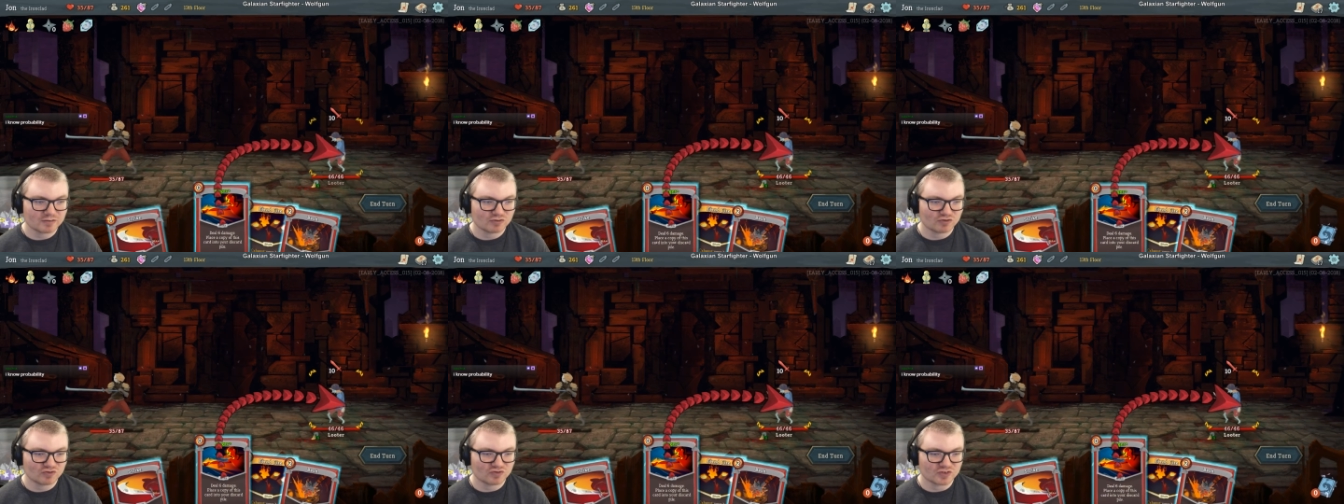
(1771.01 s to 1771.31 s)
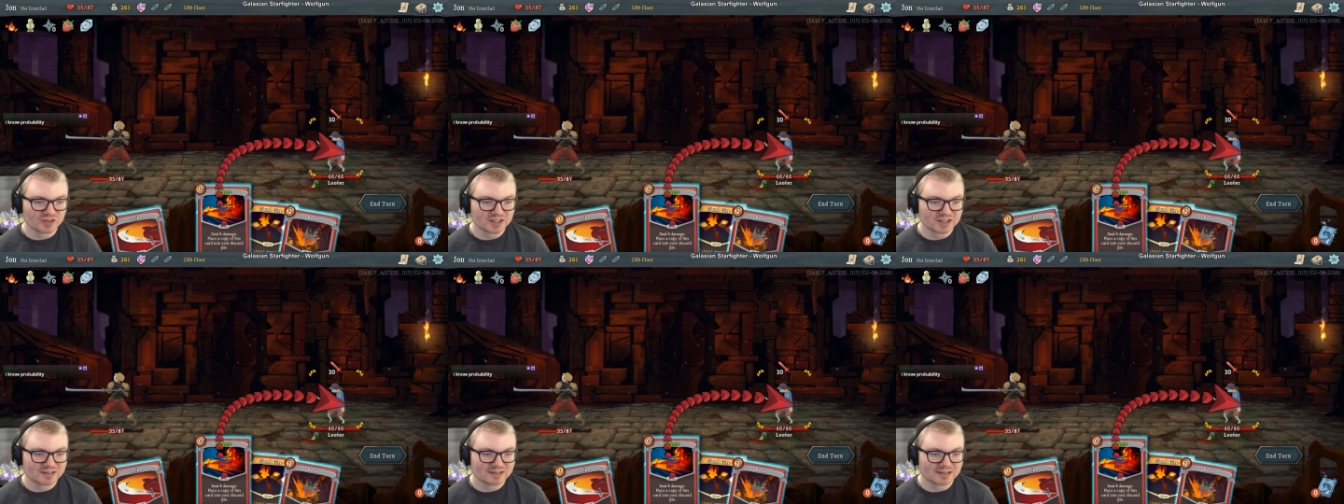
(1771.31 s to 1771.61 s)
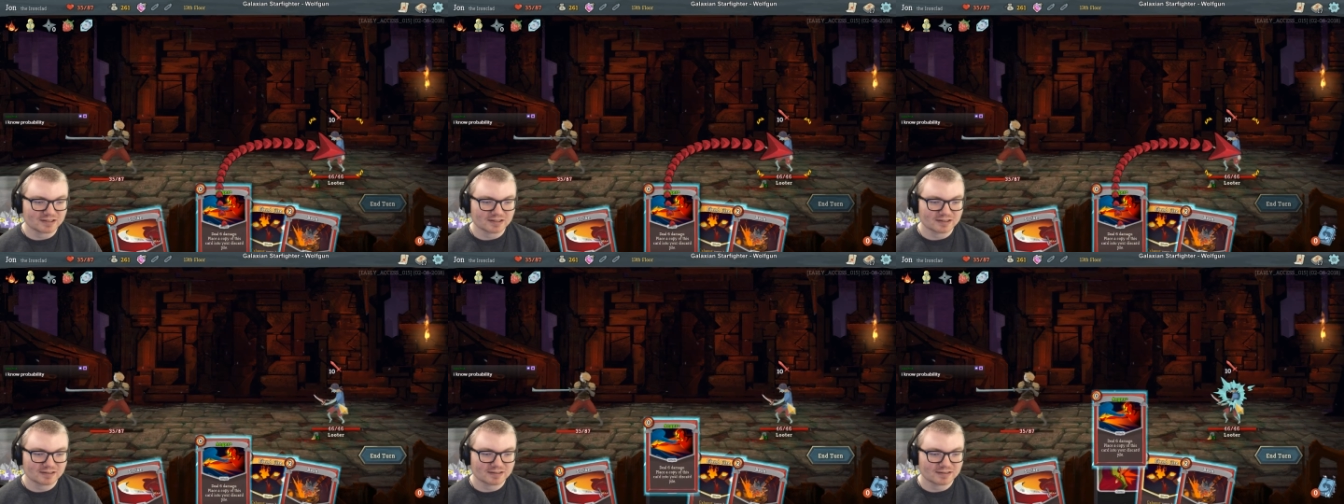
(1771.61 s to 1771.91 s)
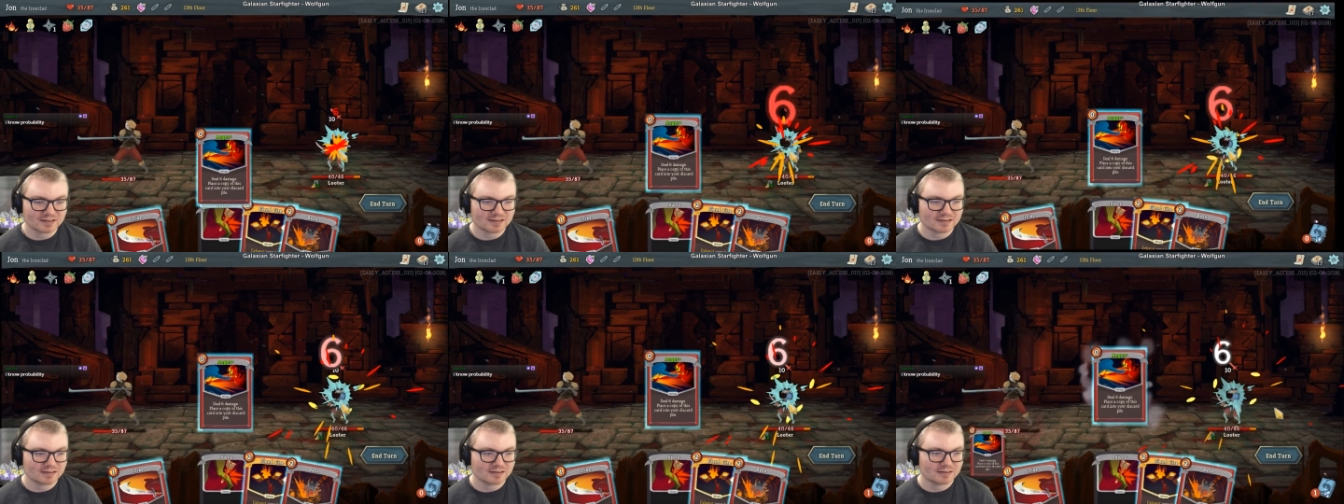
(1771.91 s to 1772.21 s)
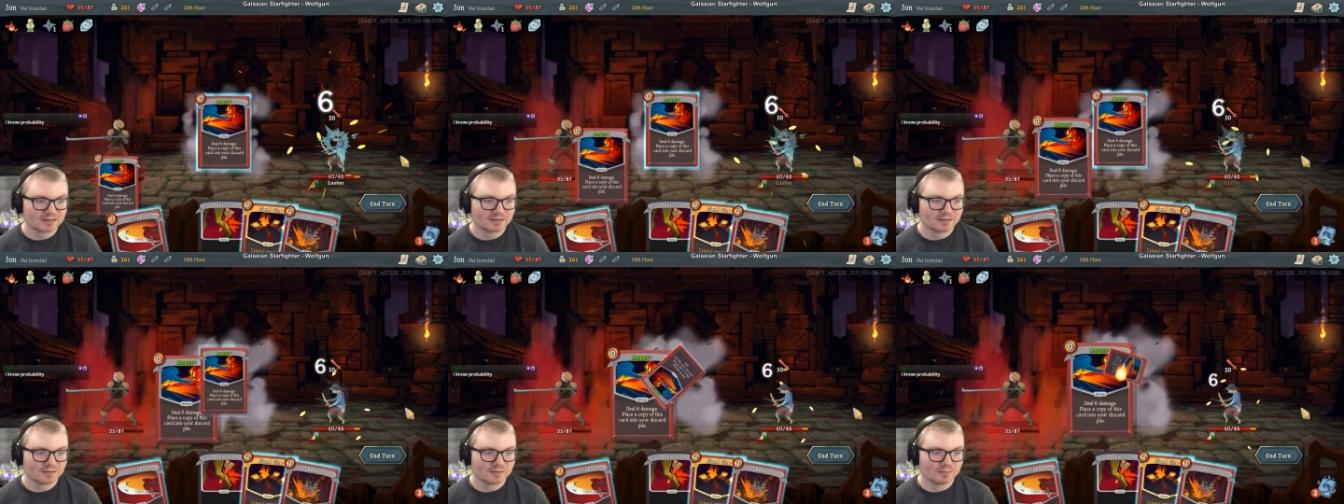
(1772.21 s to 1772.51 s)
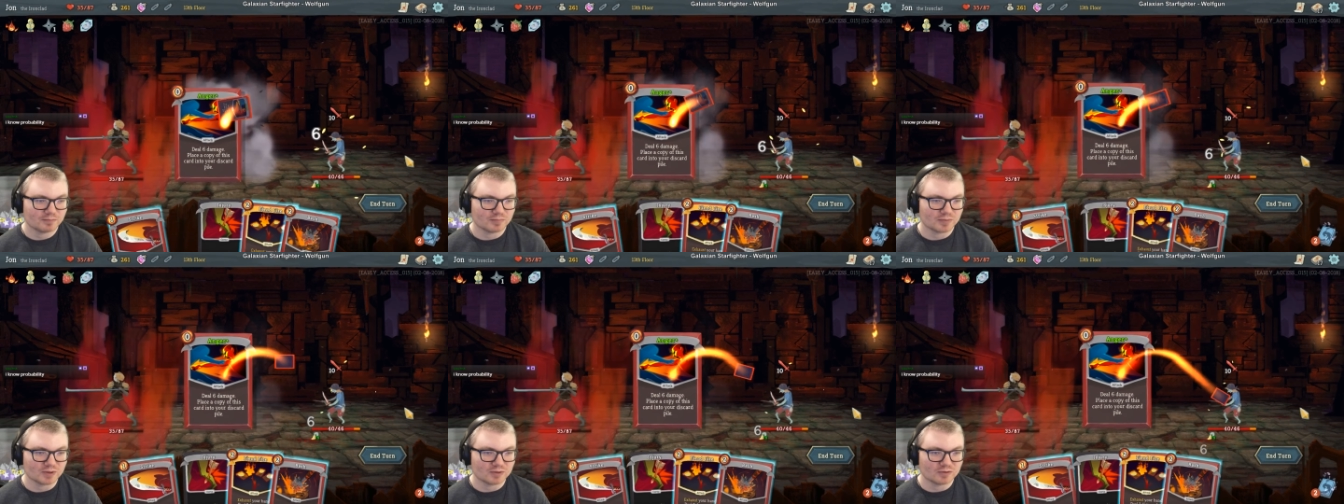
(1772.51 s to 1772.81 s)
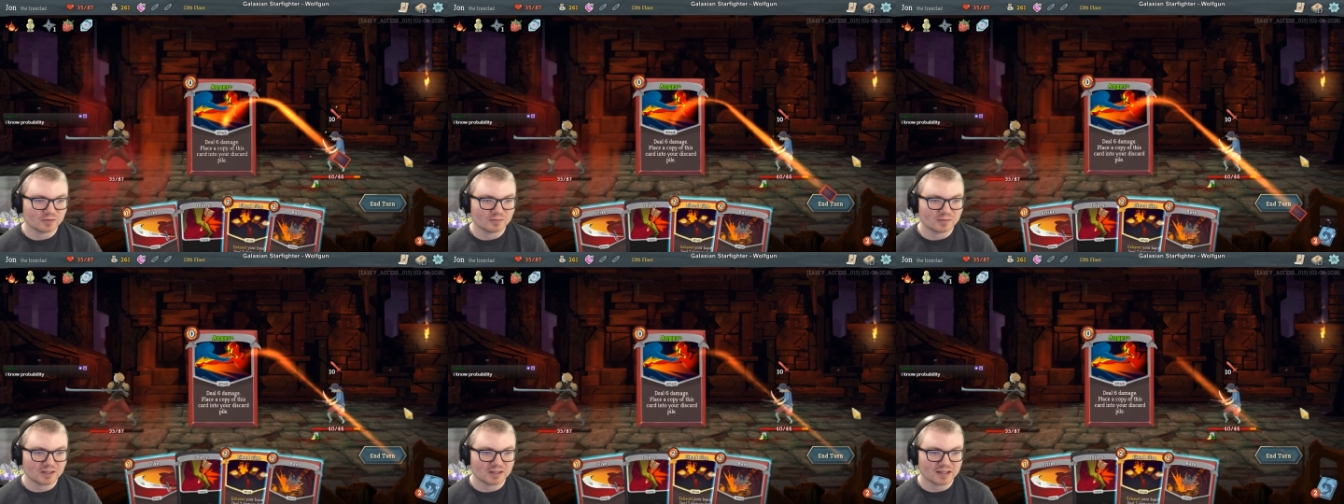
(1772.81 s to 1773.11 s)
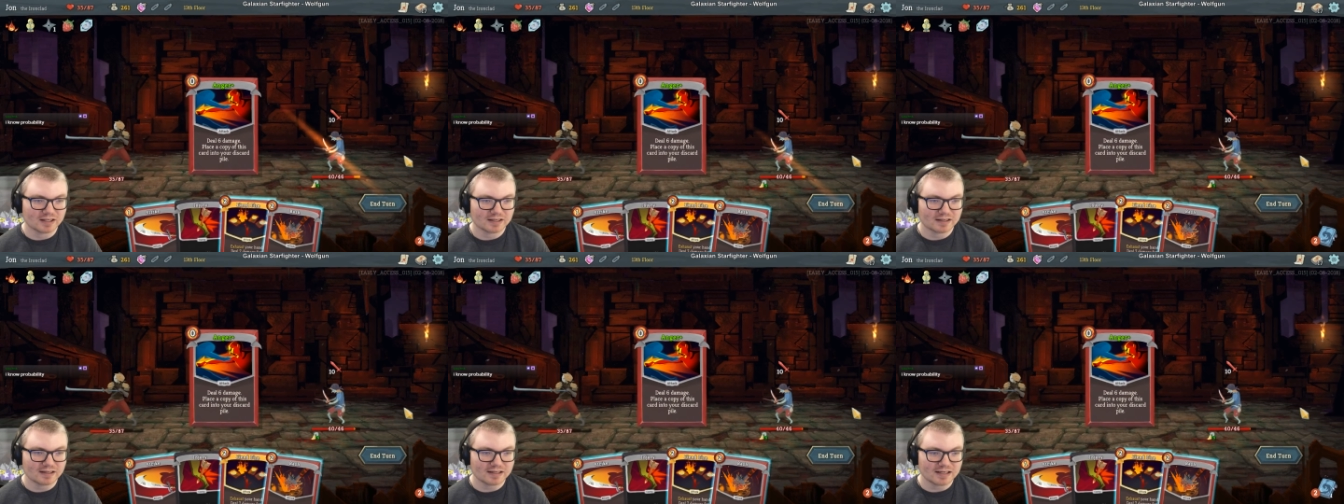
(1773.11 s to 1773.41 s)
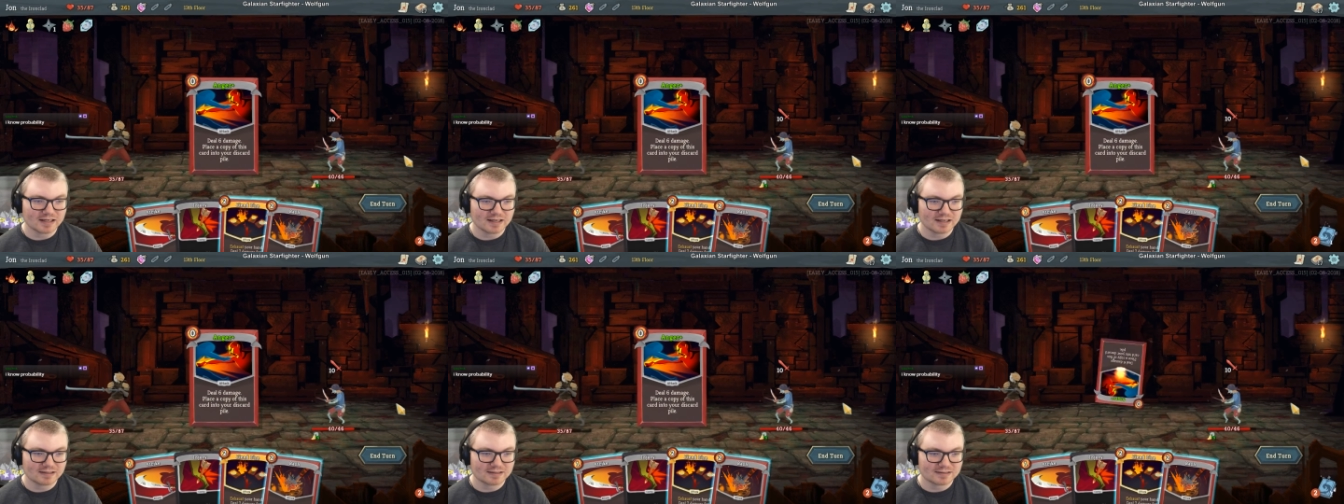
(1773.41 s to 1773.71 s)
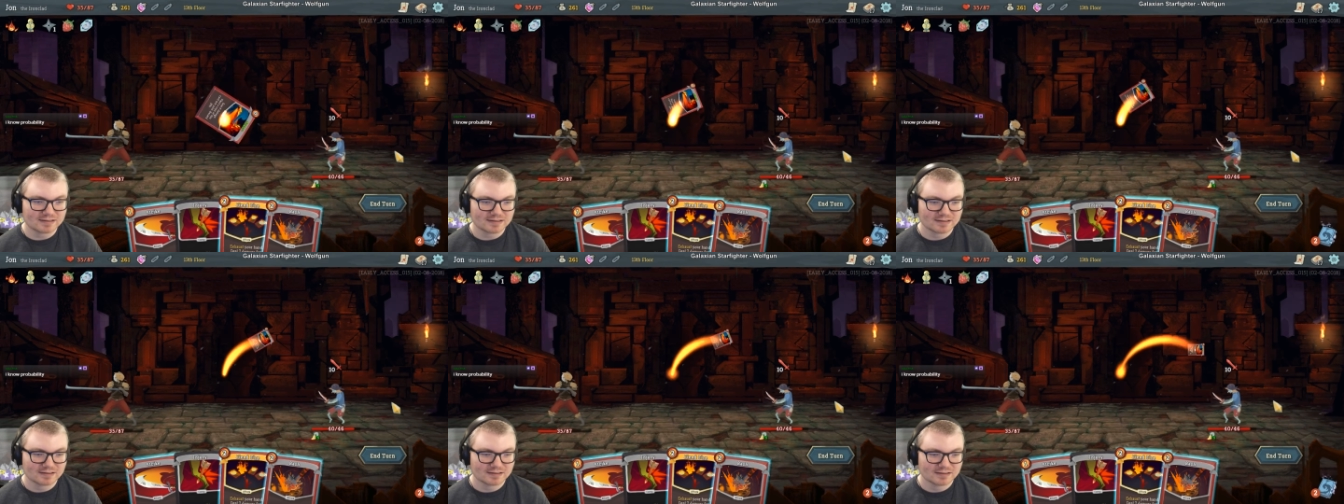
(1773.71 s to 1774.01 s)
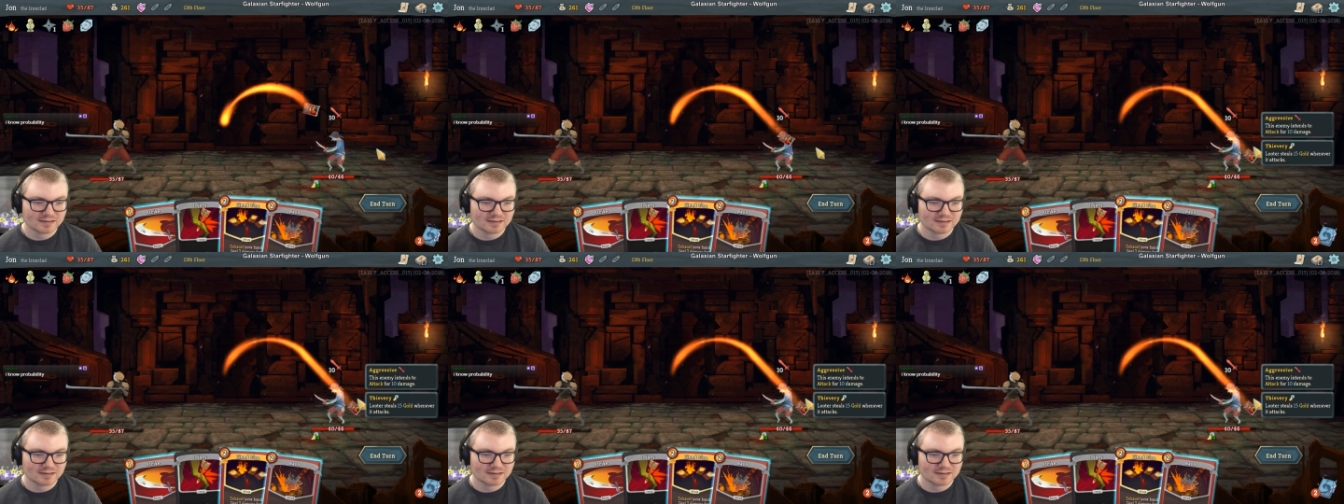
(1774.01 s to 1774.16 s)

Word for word: free six, boom, like that.